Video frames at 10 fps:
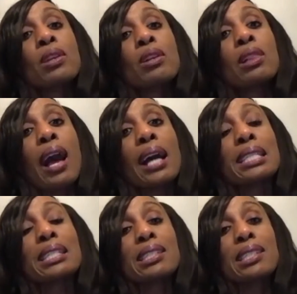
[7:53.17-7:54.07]

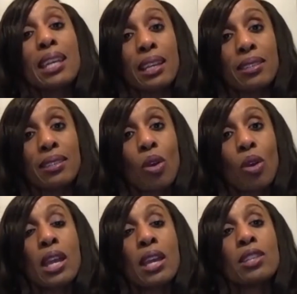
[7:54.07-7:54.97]
Class 6
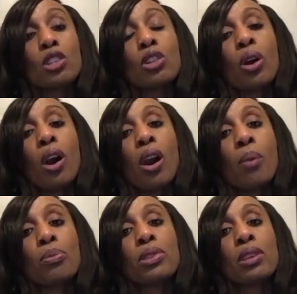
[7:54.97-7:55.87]
is
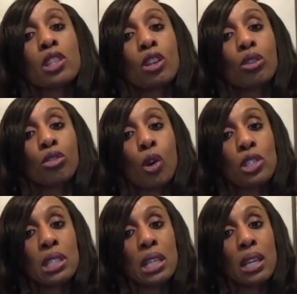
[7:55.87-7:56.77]
the
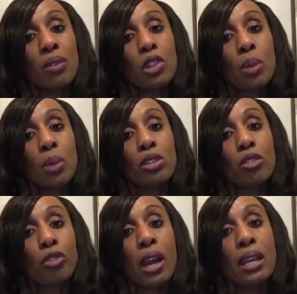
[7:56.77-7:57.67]
sclerosing
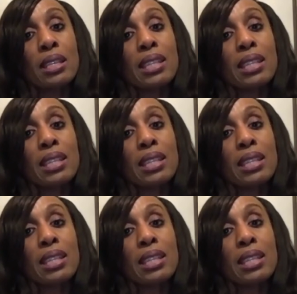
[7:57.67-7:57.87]
glomerulonephritis,